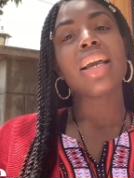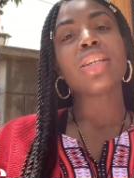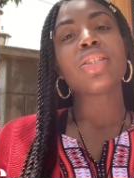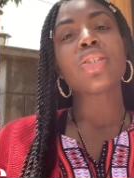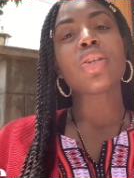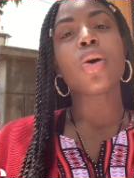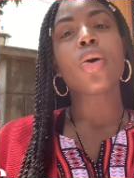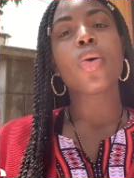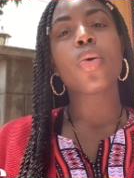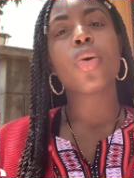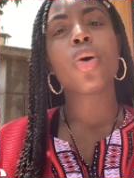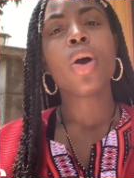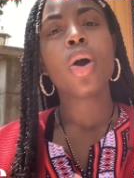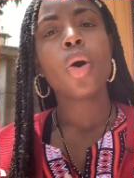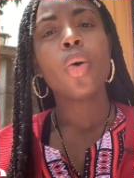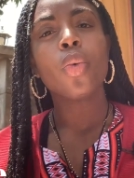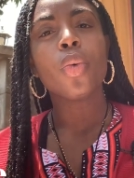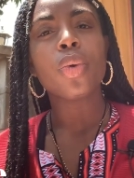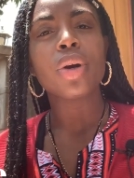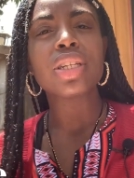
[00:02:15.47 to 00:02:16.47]
So
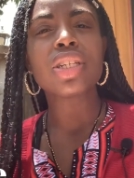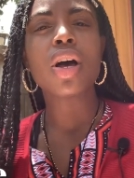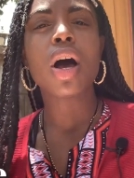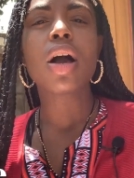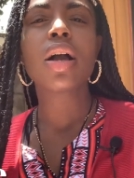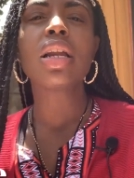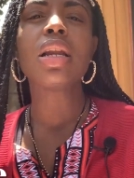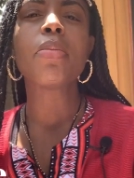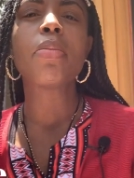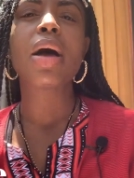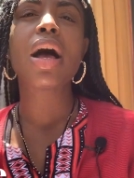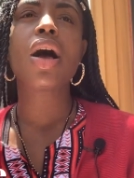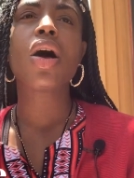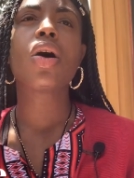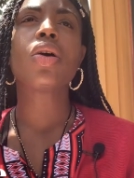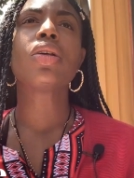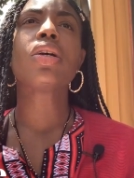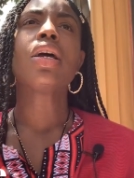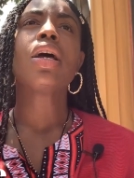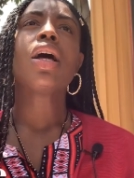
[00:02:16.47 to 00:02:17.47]
when we're talking
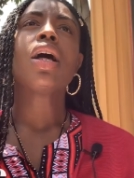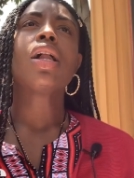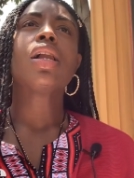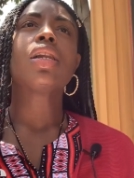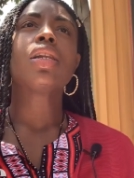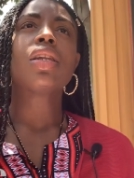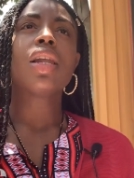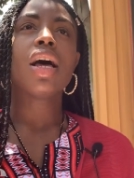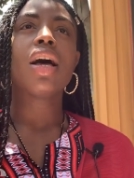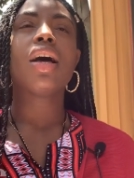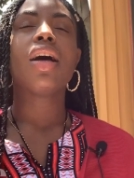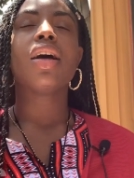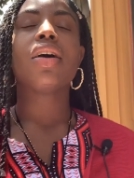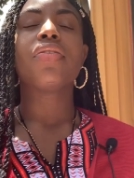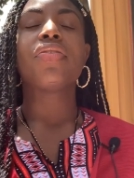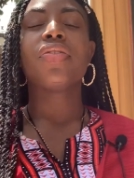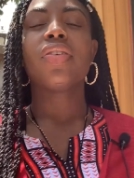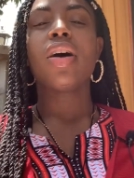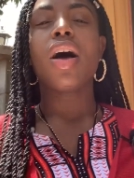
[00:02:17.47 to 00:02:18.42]
about love,